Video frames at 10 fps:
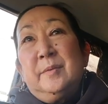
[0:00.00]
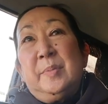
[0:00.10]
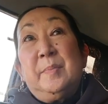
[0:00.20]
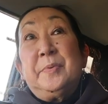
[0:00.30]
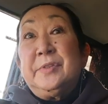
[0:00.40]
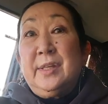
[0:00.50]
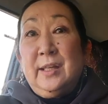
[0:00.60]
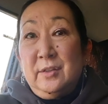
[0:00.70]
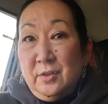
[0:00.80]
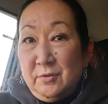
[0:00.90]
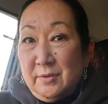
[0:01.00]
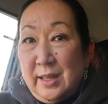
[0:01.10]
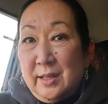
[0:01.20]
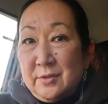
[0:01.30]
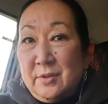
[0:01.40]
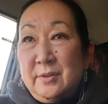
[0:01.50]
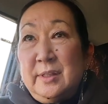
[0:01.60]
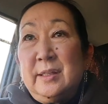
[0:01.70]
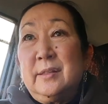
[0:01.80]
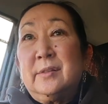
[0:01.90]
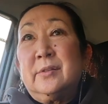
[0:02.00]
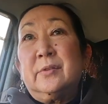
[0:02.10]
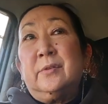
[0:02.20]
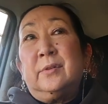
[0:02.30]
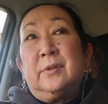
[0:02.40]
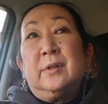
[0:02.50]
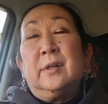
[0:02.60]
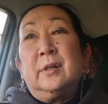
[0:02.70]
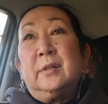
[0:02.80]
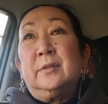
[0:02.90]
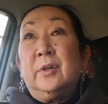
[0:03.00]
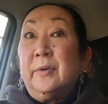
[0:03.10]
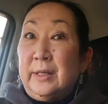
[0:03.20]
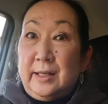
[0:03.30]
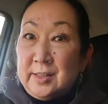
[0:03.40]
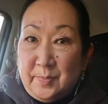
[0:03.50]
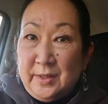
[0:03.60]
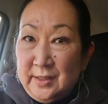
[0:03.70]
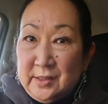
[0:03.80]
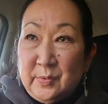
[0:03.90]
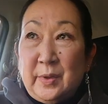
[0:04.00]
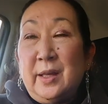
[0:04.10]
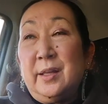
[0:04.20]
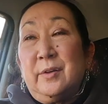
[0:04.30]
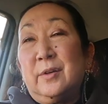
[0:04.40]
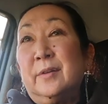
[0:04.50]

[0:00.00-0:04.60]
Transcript: people saying, no, you can't do this, or no, it has to be this way,